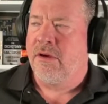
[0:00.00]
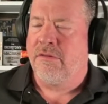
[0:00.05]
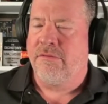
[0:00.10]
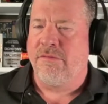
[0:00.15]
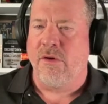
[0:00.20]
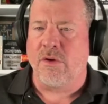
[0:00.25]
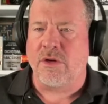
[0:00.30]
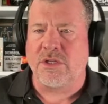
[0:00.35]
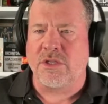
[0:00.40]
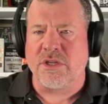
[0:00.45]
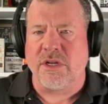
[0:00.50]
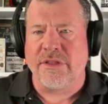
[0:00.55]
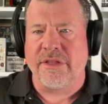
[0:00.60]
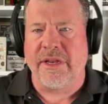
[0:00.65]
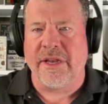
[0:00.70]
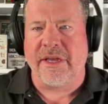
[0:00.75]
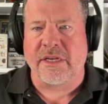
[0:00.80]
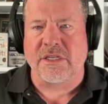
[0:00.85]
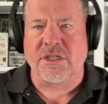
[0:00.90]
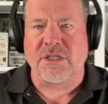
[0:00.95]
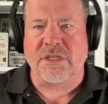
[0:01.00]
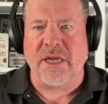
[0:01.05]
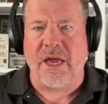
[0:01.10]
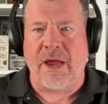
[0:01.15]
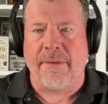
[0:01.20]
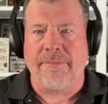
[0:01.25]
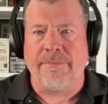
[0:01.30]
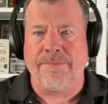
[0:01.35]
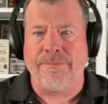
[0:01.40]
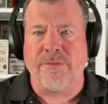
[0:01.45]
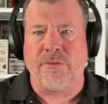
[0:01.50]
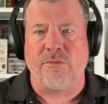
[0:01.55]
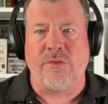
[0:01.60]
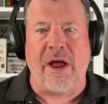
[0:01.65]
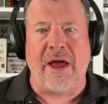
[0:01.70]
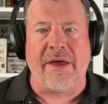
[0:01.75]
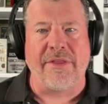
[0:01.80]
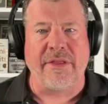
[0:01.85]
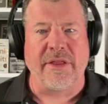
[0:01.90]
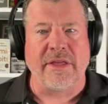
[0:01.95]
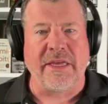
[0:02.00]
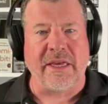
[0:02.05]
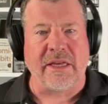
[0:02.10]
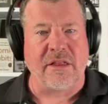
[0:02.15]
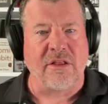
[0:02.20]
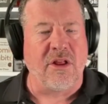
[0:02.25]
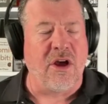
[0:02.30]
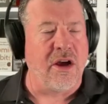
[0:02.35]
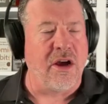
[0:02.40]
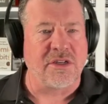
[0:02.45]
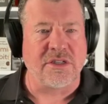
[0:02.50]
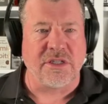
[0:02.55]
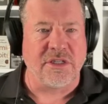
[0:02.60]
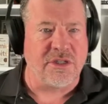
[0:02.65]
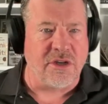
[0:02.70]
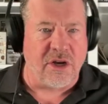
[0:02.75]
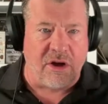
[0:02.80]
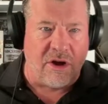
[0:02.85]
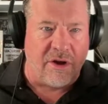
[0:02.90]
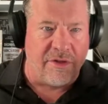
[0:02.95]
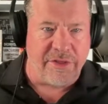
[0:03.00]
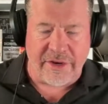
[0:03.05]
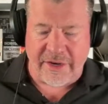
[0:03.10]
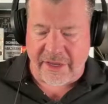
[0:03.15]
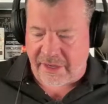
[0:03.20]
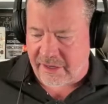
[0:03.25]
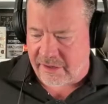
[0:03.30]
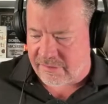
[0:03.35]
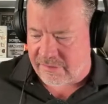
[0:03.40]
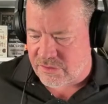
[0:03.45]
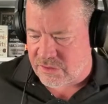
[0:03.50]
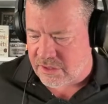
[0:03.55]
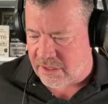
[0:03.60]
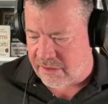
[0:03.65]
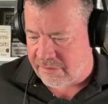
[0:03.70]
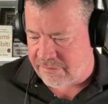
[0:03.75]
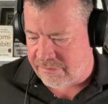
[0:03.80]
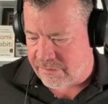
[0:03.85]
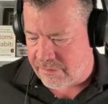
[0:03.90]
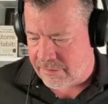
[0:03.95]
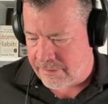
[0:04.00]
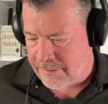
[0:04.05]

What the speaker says: focused on the next step rather than getting lost in all the negative stuff.